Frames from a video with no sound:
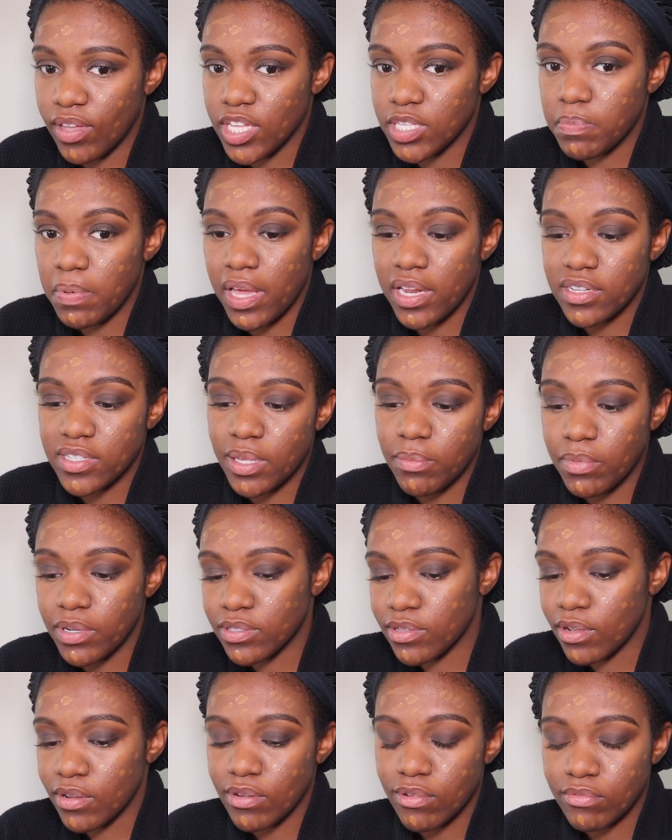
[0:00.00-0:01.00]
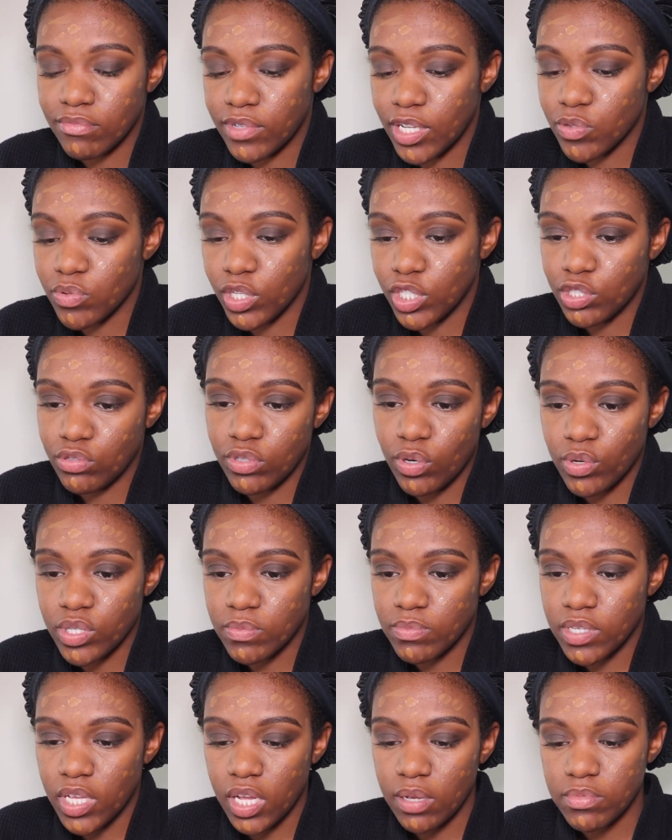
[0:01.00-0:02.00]
As bad as that may sound, that's what gets you
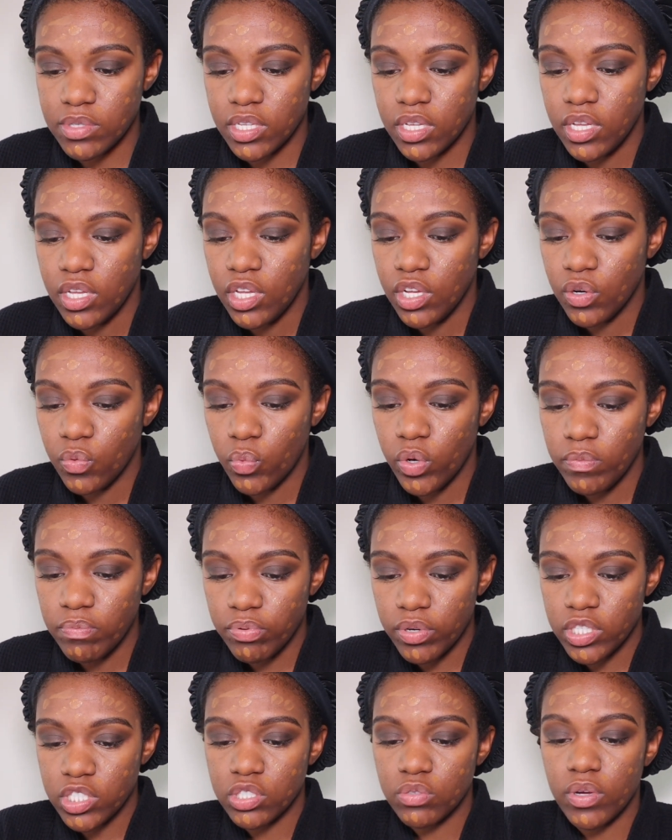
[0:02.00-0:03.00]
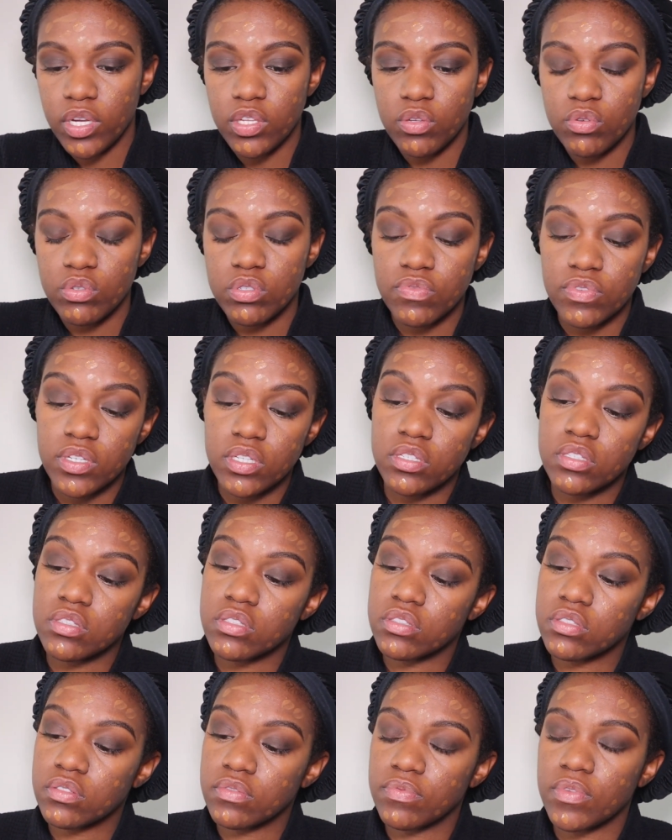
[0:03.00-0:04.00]
noticed sometimes. What brush do I use for
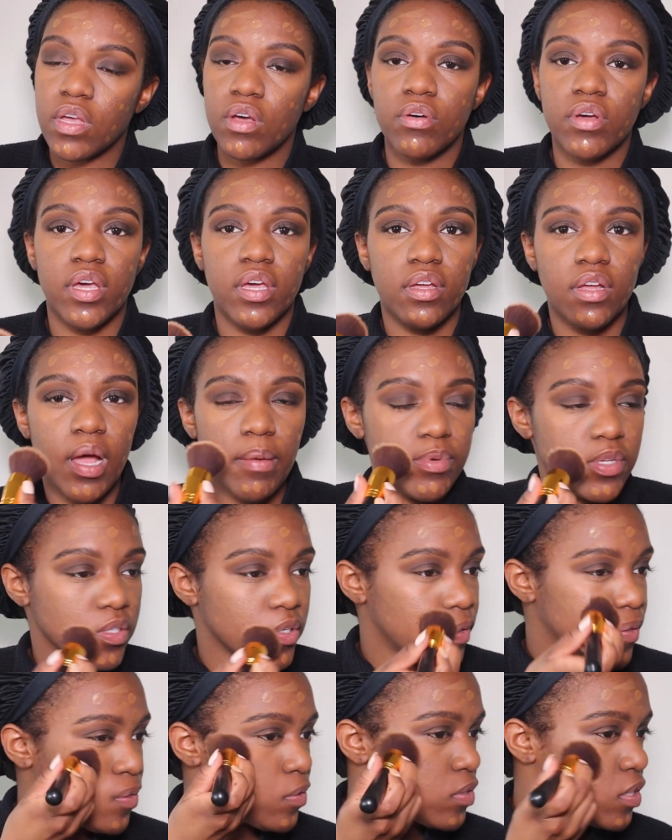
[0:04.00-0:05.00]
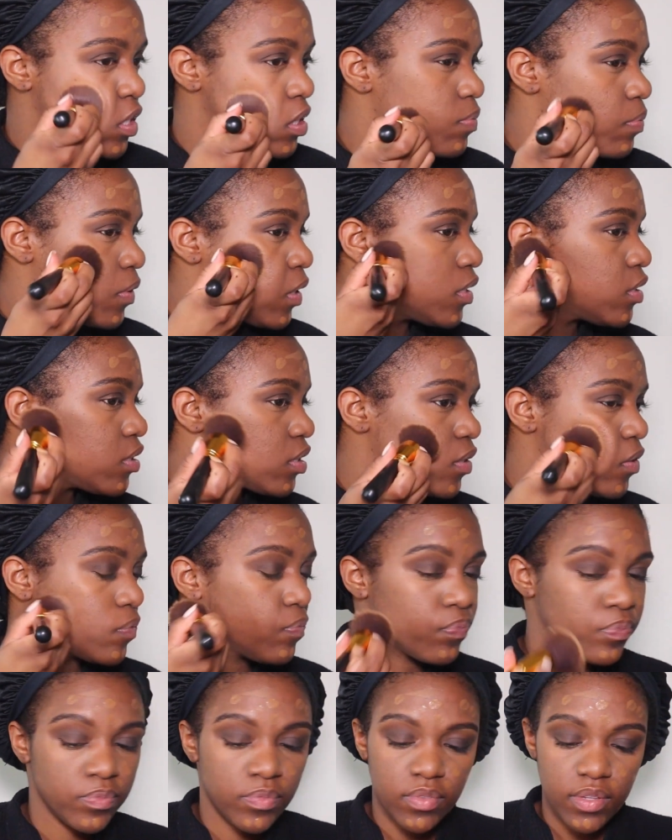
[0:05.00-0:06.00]
this? Okay, I'm just gonna use this brush.
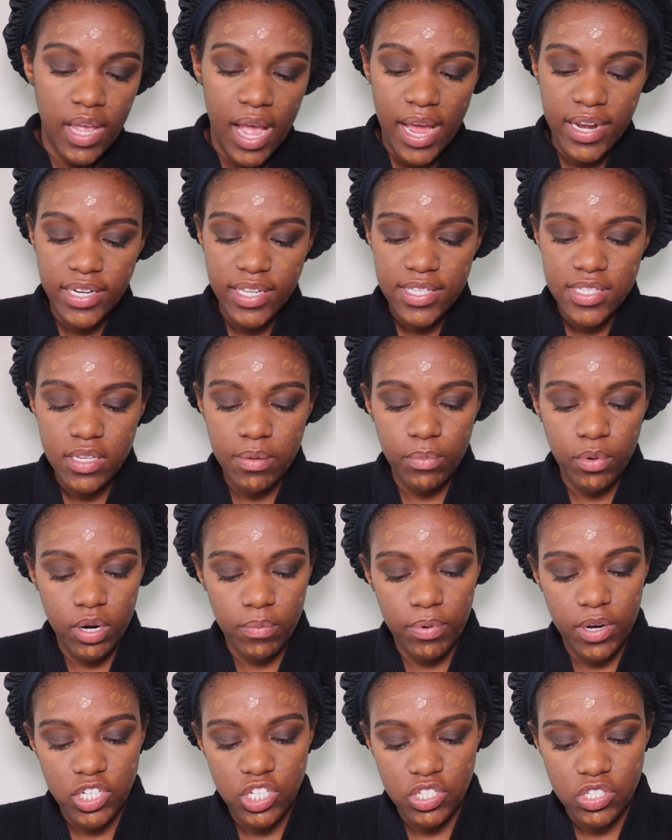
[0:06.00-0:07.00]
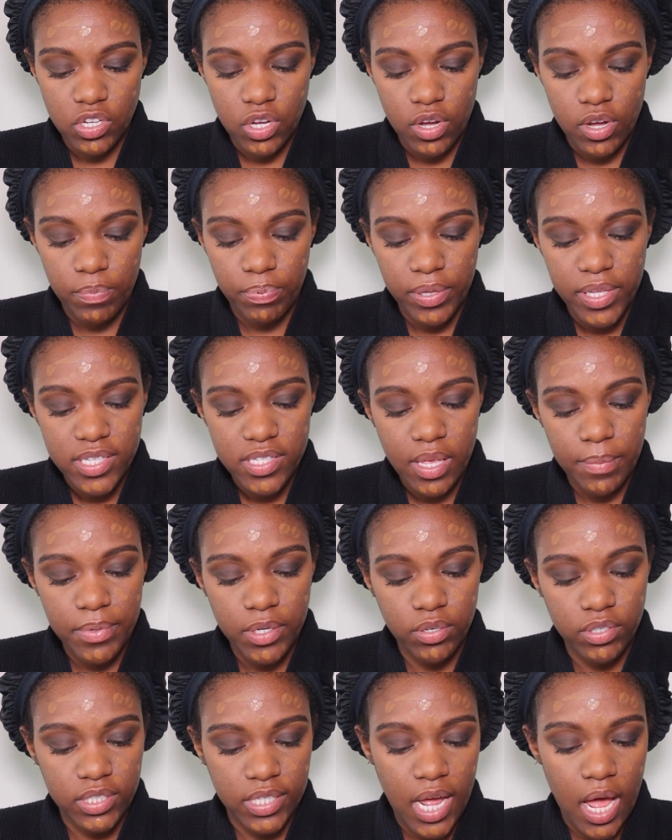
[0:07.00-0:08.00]
I need some more brushes, y'all. Please let me
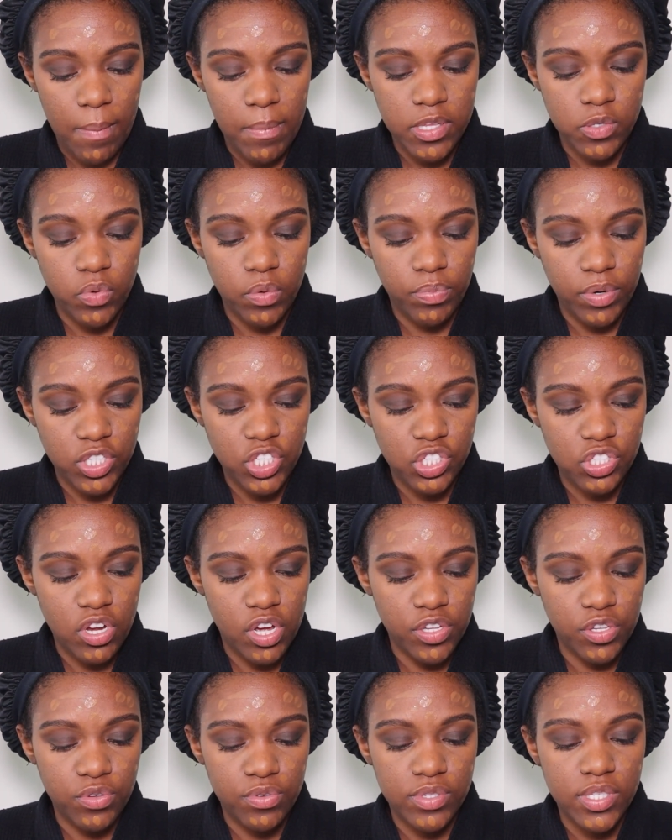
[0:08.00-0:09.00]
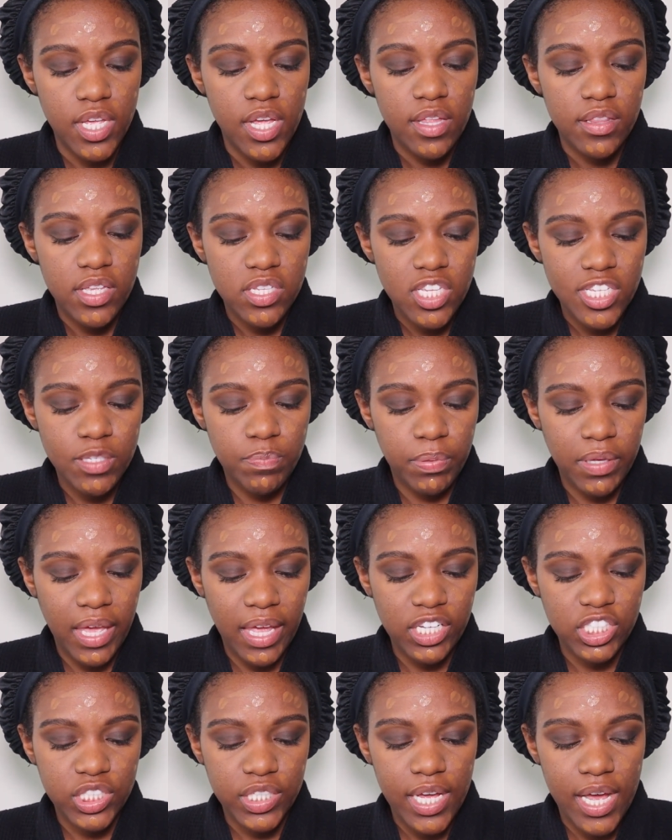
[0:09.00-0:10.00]
know in the comments what brushes y'all use. This is
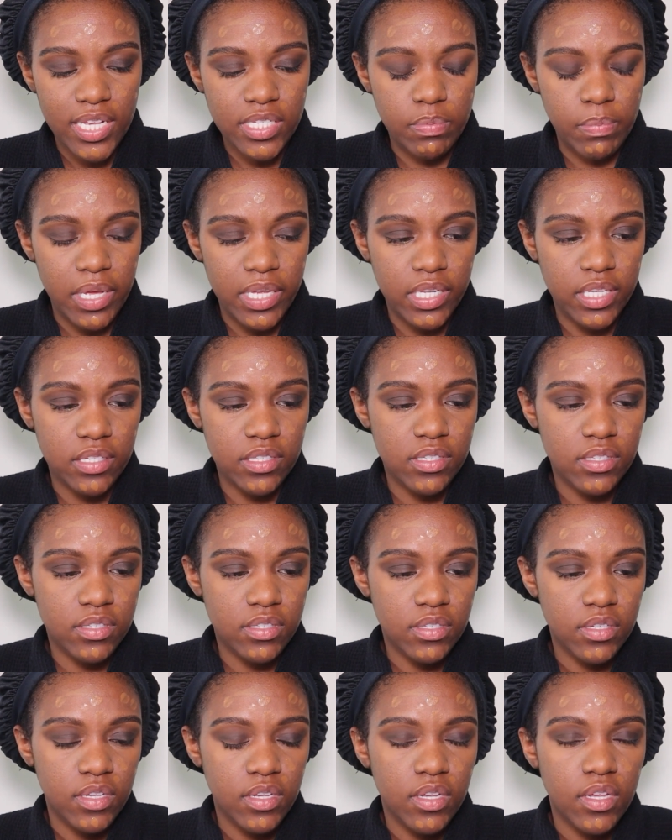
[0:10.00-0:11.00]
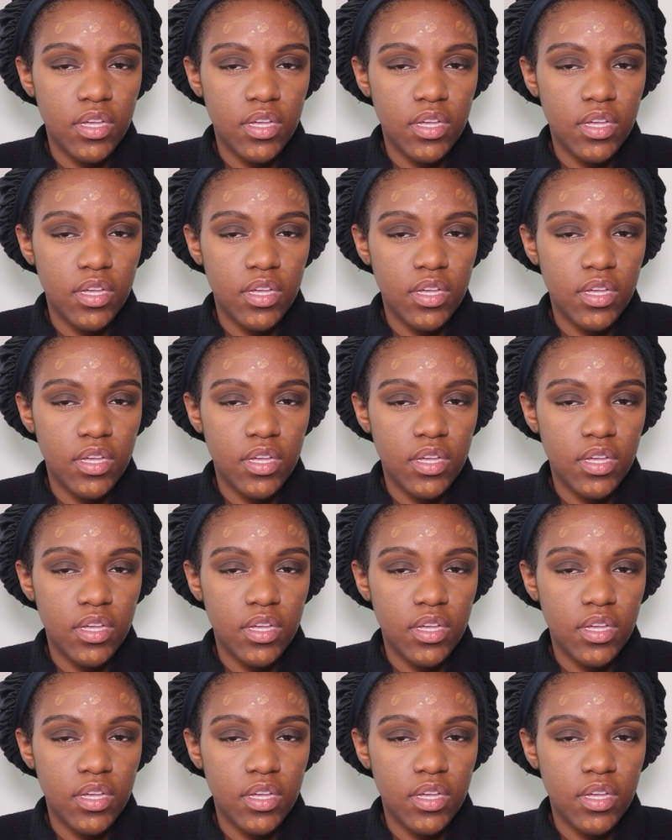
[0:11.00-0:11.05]
BH Cosmetics.